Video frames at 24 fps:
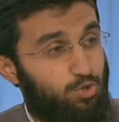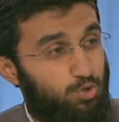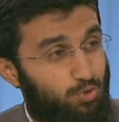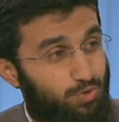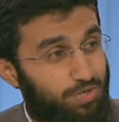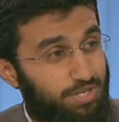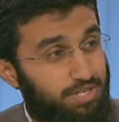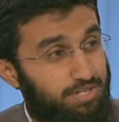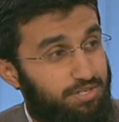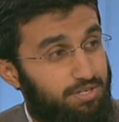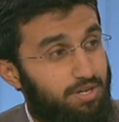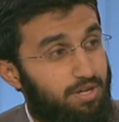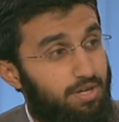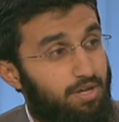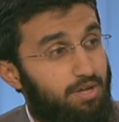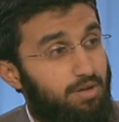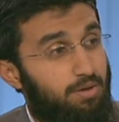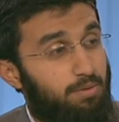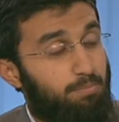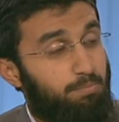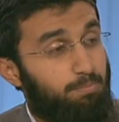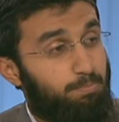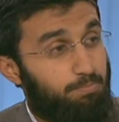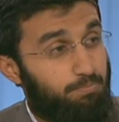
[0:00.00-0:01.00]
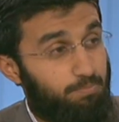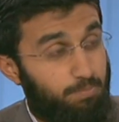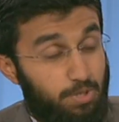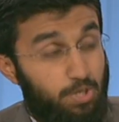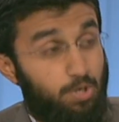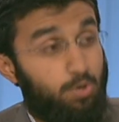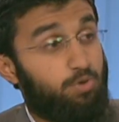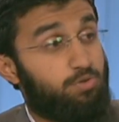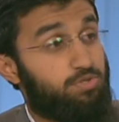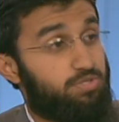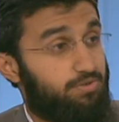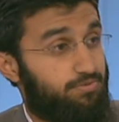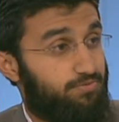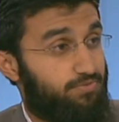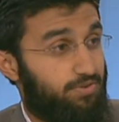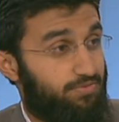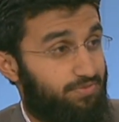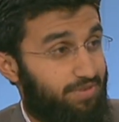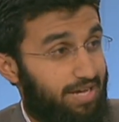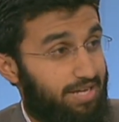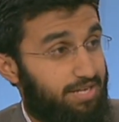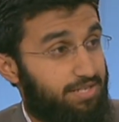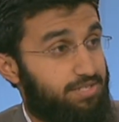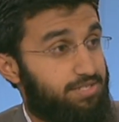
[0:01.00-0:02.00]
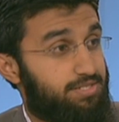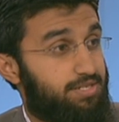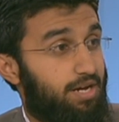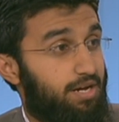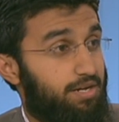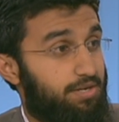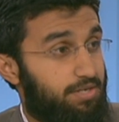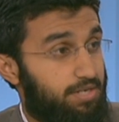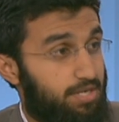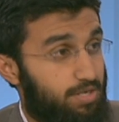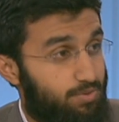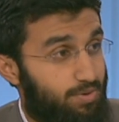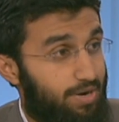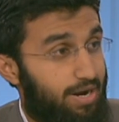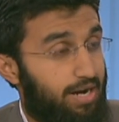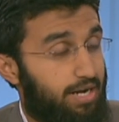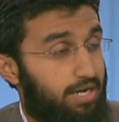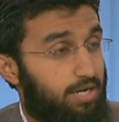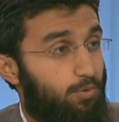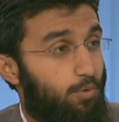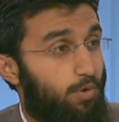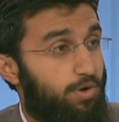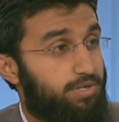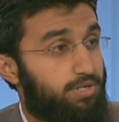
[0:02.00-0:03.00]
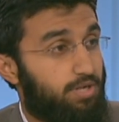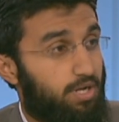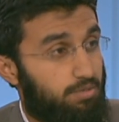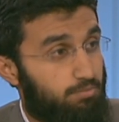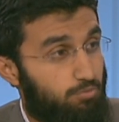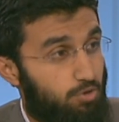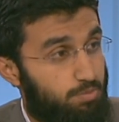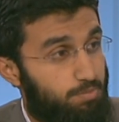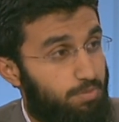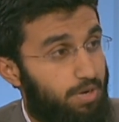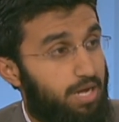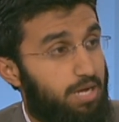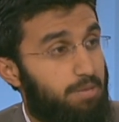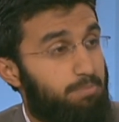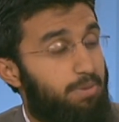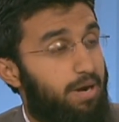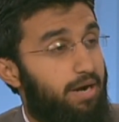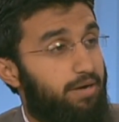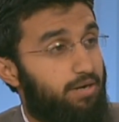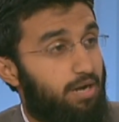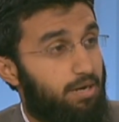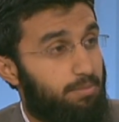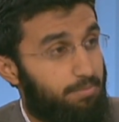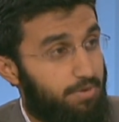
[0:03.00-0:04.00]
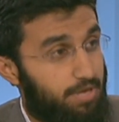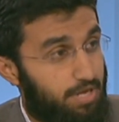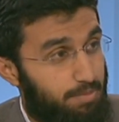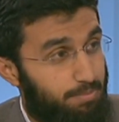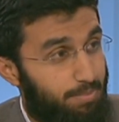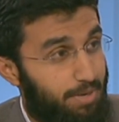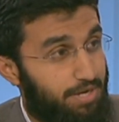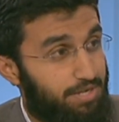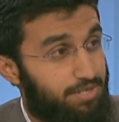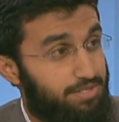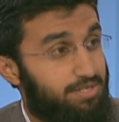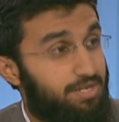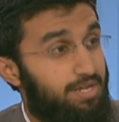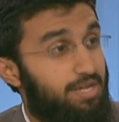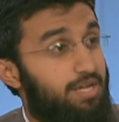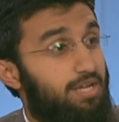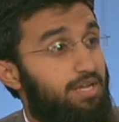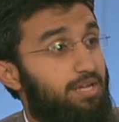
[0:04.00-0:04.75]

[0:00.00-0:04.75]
street because of Afghanistan, Iraq, Guantanamo Bay, Bagram Air Base,